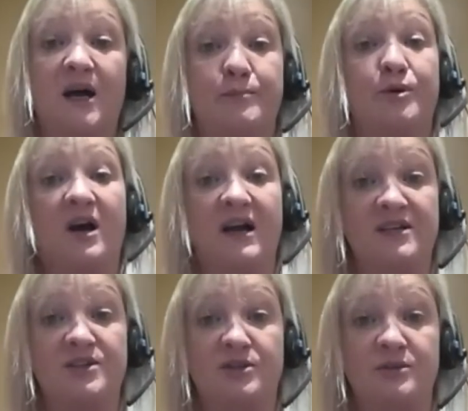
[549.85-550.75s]
prior
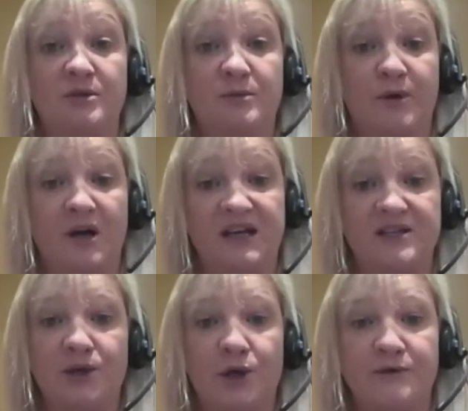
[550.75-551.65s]
to
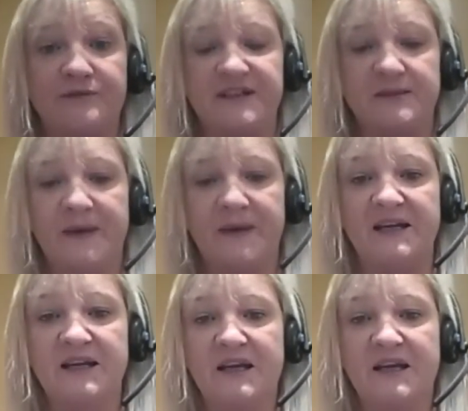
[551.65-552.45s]
COVID, but